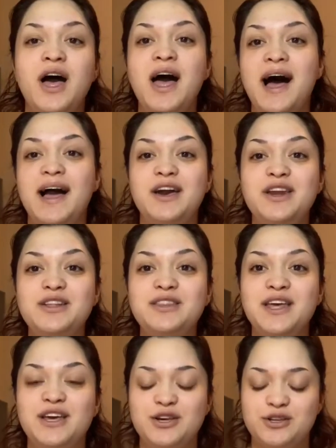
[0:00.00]
I couldn't
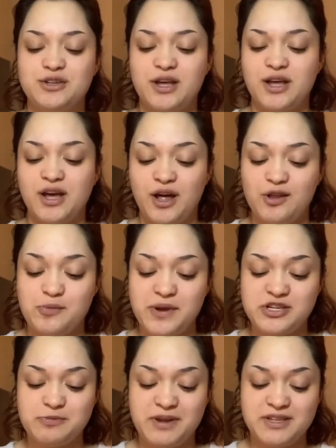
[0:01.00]
like color
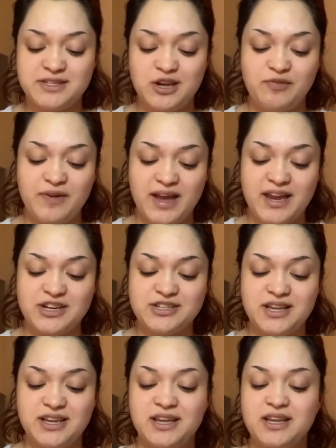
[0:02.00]
match myself. I kind of just
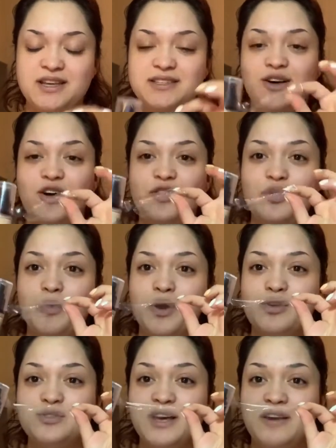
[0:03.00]
had to, because all the
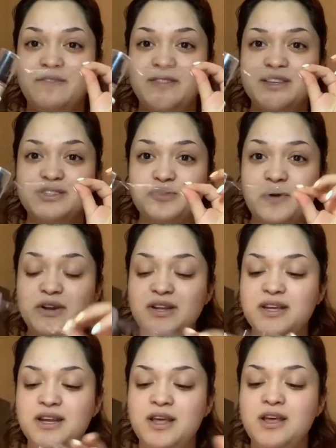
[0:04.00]
bottles have this around
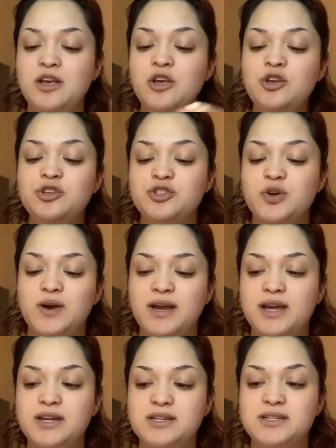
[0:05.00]
it. So I
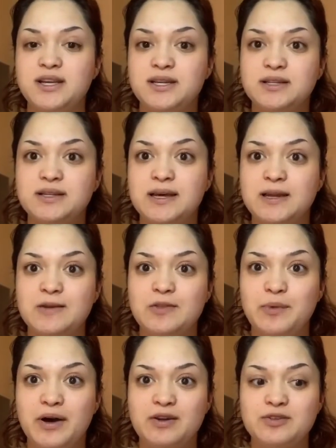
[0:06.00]
kind of just had to look at all the
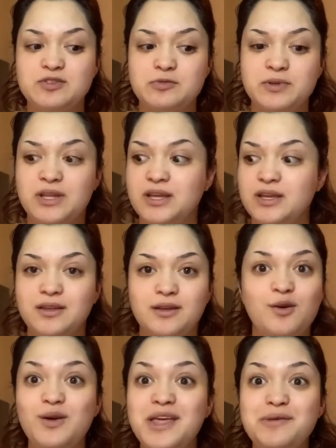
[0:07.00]
bottles and be like,
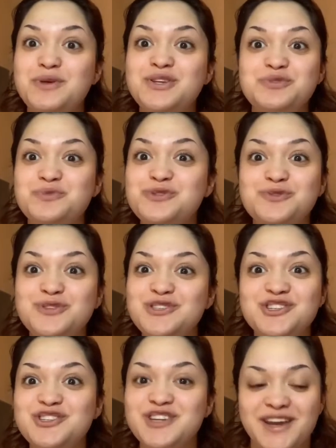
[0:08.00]
okay, bitch, which one's
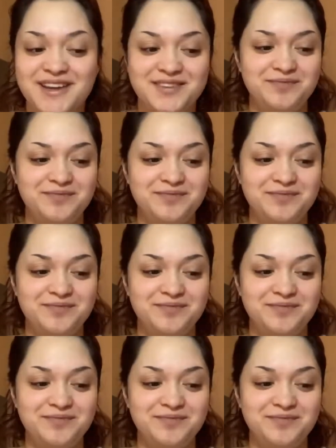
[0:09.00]
your shade?